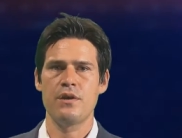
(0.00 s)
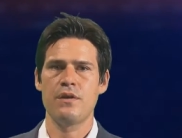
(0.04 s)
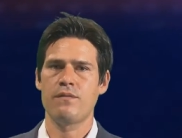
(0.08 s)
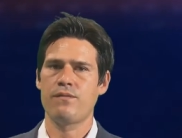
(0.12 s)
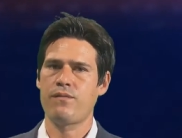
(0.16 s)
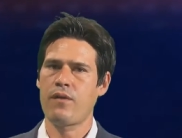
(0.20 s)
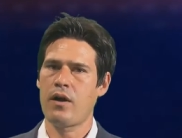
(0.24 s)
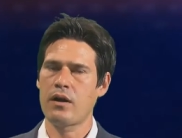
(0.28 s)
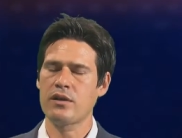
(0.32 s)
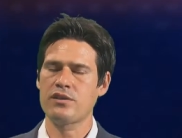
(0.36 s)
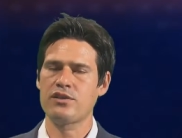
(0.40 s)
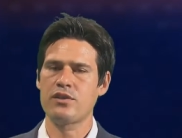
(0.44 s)

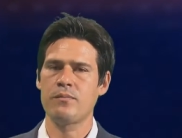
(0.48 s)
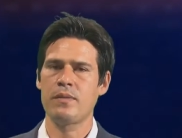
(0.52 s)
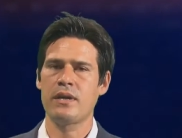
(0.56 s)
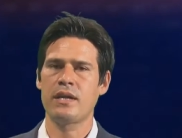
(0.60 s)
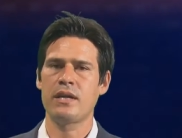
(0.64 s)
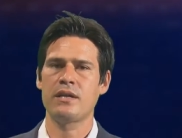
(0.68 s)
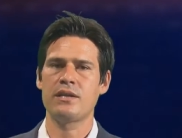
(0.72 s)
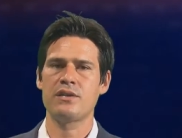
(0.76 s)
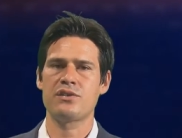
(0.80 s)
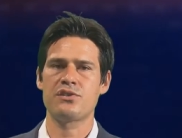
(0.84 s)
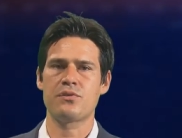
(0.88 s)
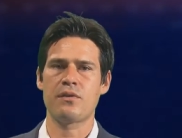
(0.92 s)
far too
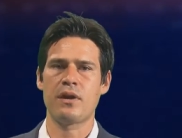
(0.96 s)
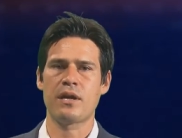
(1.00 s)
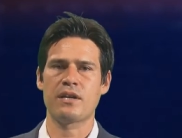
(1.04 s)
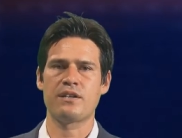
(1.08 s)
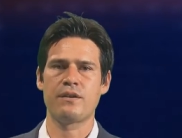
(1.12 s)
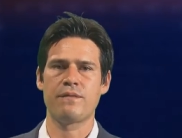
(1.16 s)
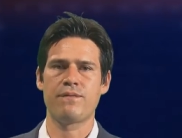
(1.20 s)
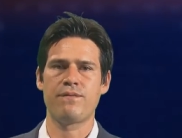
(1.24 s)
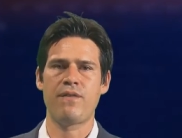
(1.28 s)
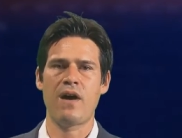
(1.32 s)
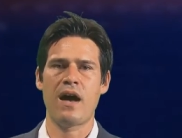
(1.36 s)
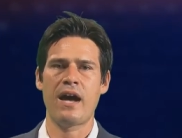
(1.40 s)
many
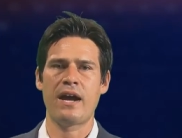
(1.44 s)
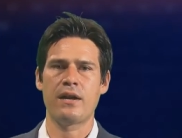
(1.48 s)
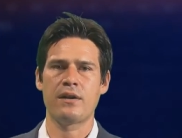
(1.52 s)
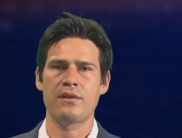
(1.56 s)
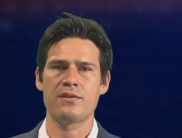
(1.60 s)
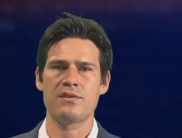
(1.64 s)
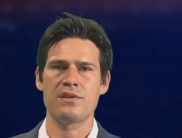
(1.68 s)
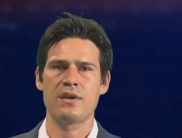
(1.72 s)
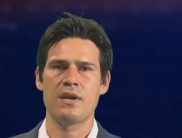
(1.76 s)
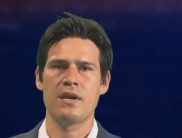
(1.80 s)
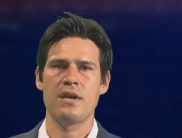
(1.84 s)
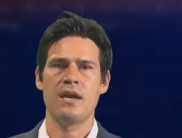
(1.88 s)
destructive
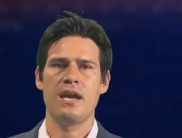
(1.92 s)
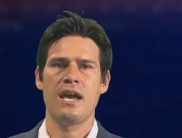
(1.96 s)
fires,